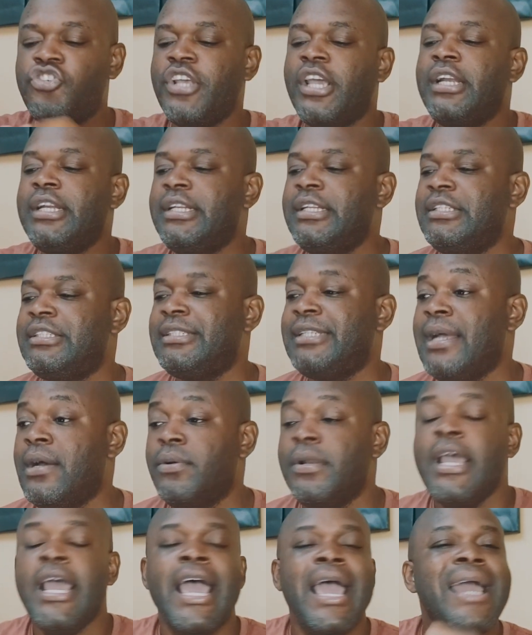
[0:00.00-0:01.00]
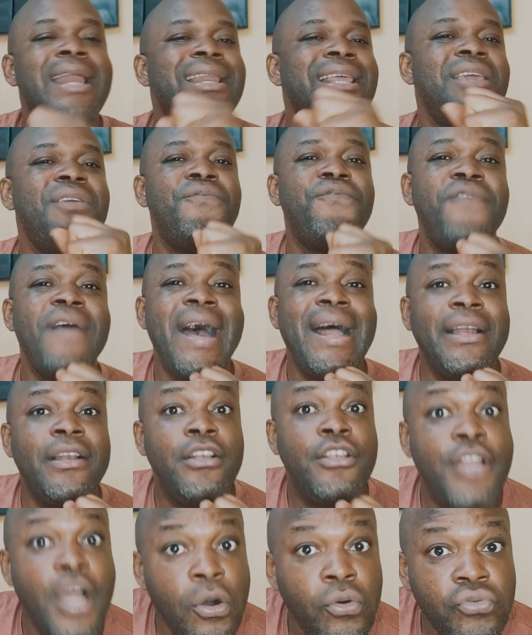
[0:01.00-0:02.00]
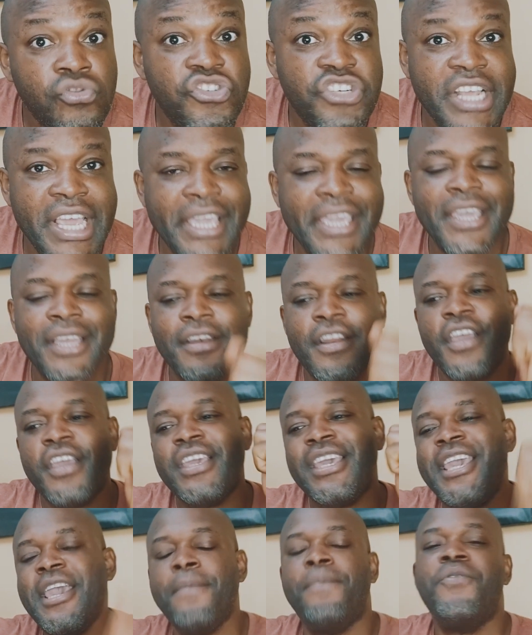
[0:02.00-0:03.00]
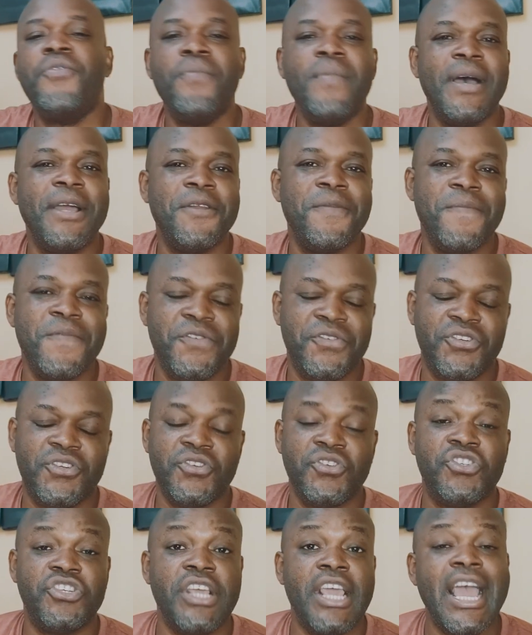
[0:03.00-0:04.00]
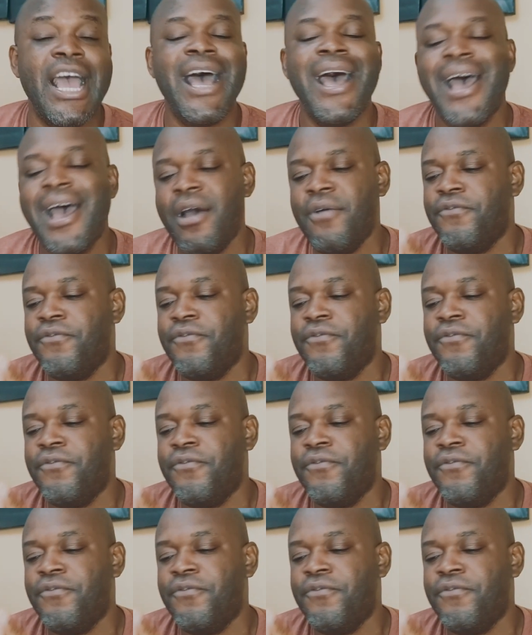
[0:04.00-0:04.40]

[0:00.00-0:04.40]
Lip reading: Check this out. And if I don't check it, keep reminding Mr. J.